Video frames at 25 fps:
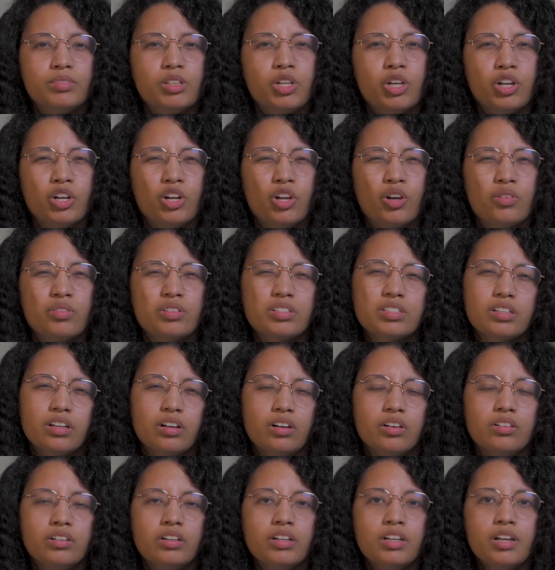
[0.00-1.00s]
You know,
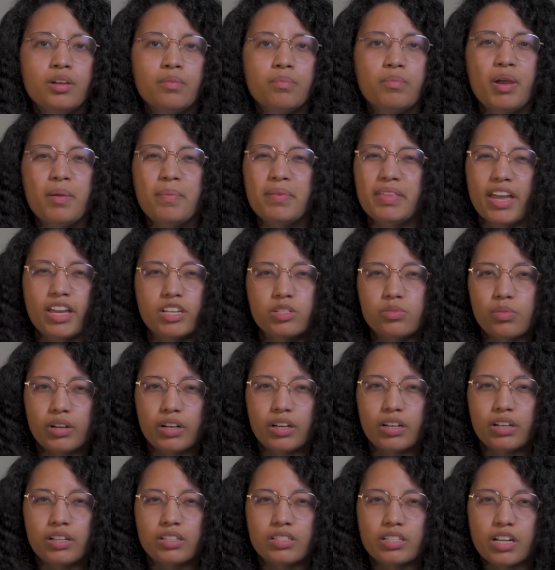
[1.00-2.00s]
so maybe that's what
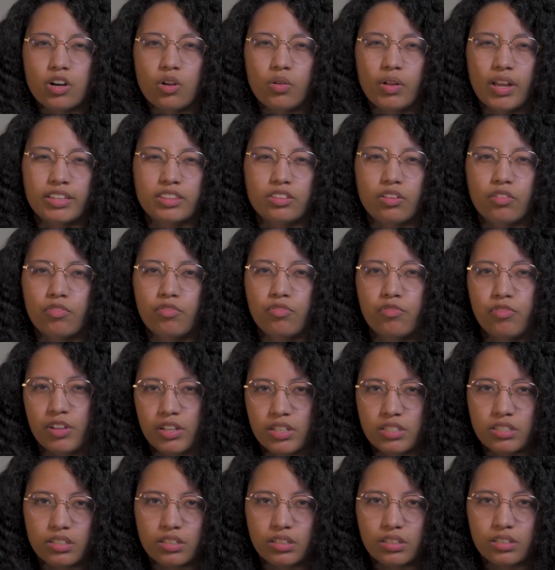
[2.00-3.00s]
it is. I don't like the
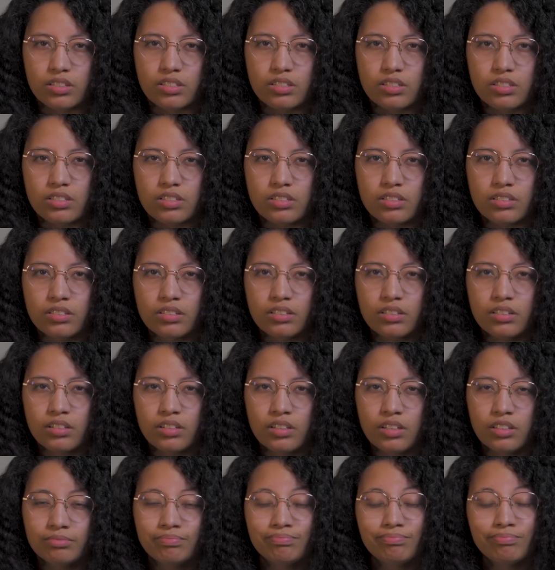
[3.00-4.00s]
fixedness.
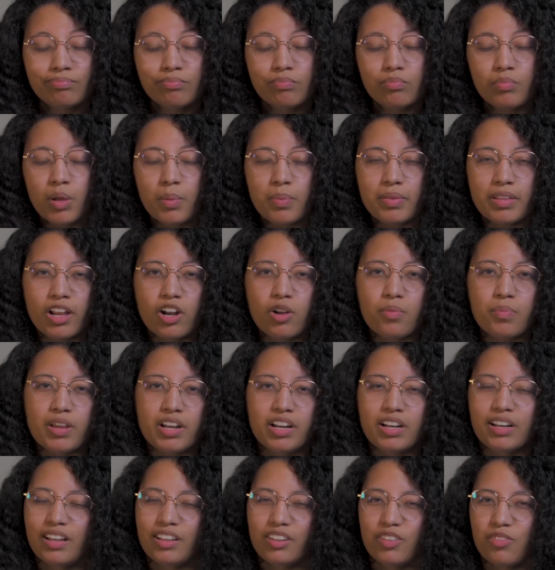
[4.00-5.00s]
Maybe that'll be
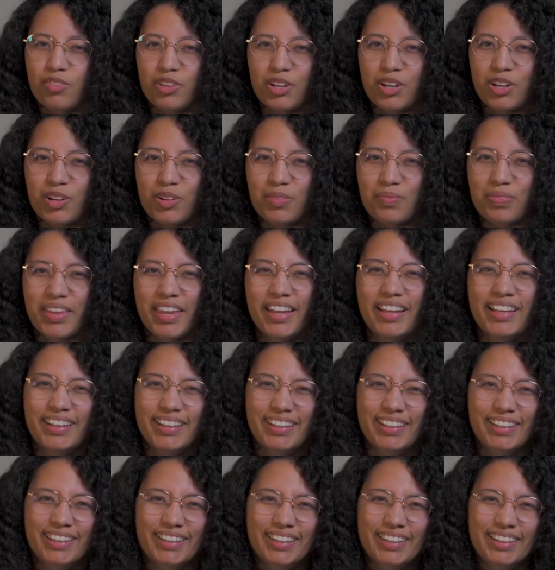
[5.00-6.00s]
in another video.
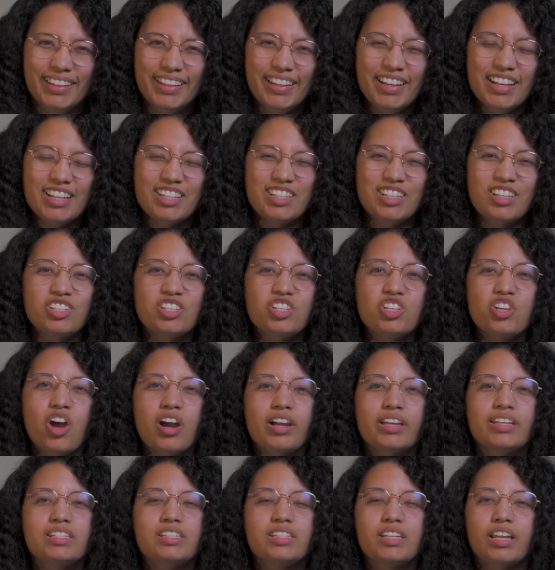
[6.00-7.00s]
Just so
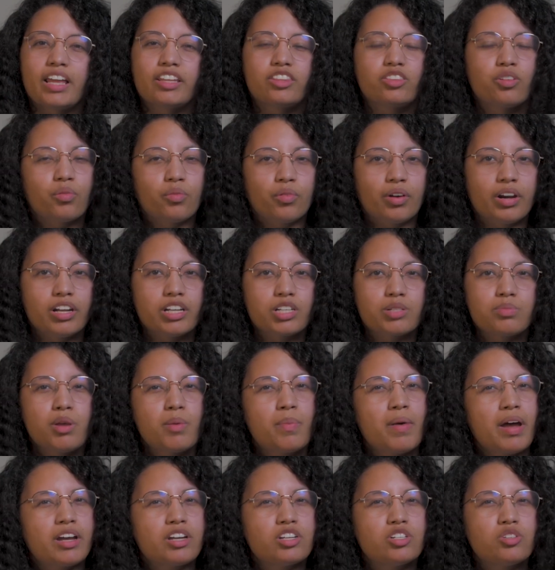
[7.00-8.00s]
y'all can see, like, the range.
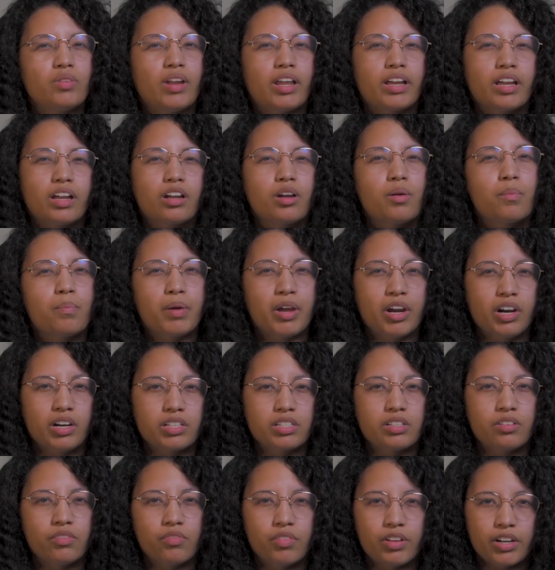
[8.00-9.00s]
Maybe I could do, like, a
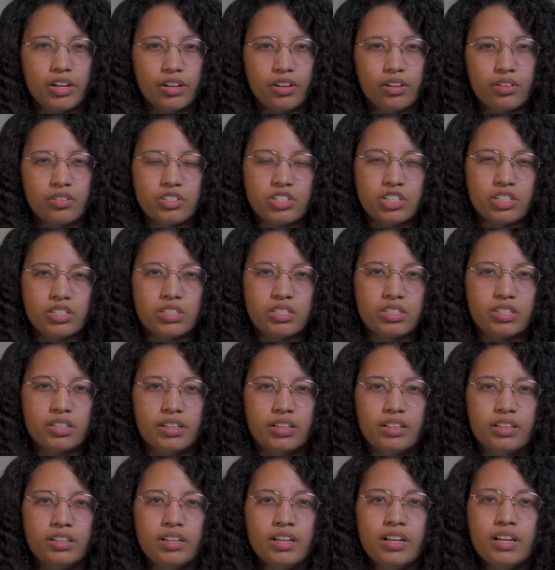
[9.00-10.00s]
comparison video just
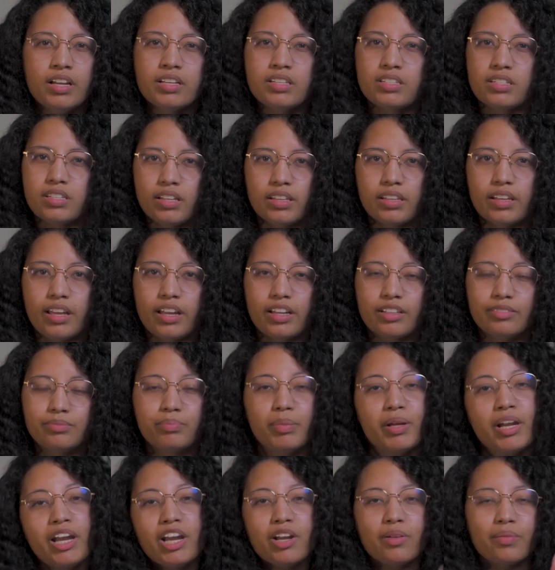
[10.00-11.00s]
to see that.
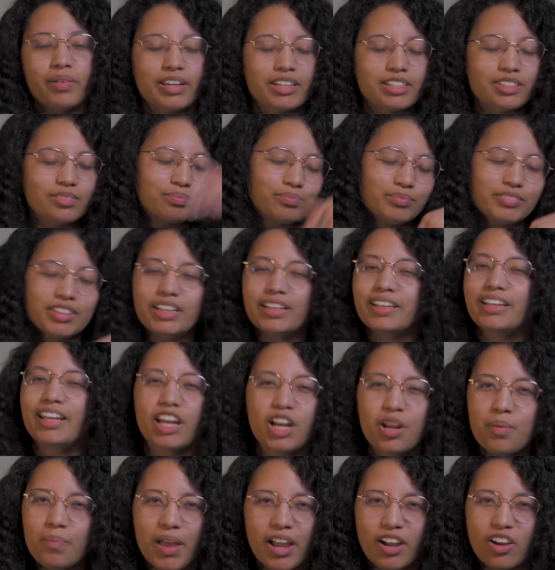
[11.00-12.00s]
But anyways,
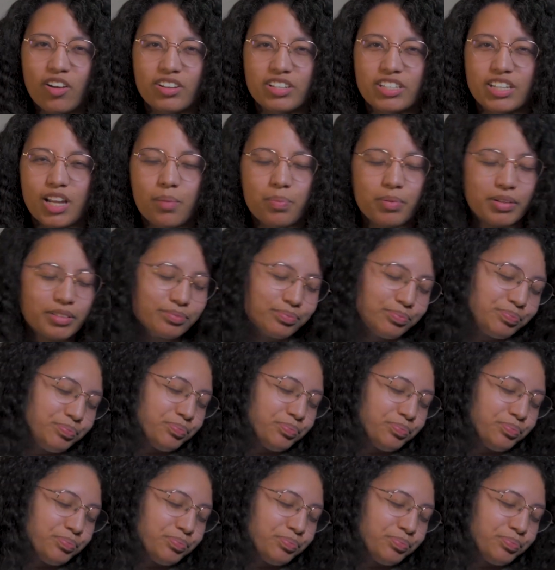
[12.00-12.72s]
getting back on topic.